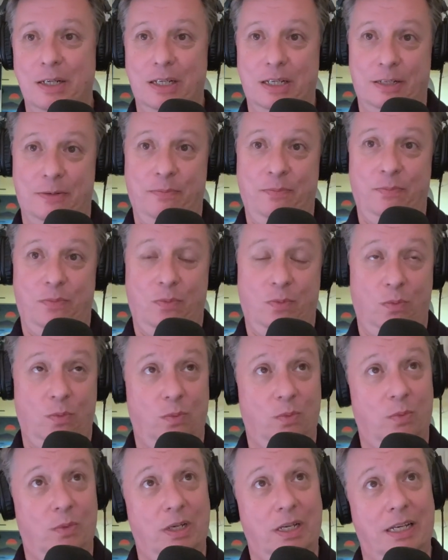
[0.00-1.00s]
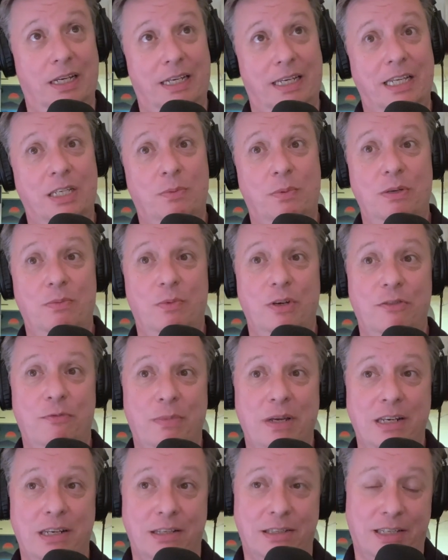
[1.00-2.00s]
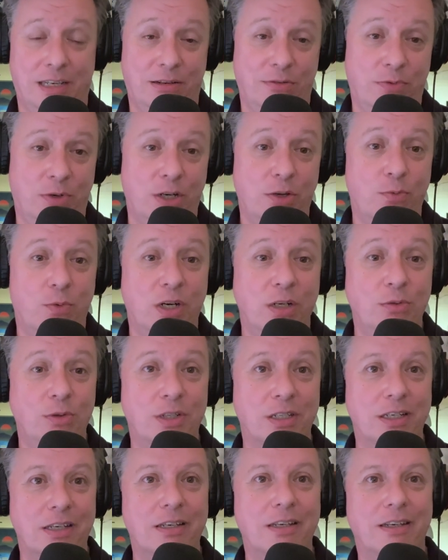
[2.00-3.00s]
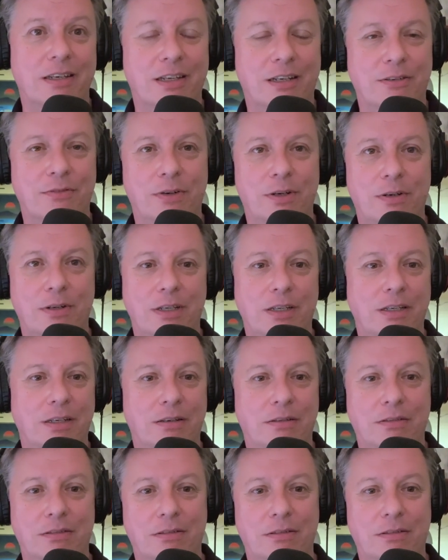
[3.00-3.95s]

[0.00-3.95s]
um, I guess we we've made it sound very rosy and very,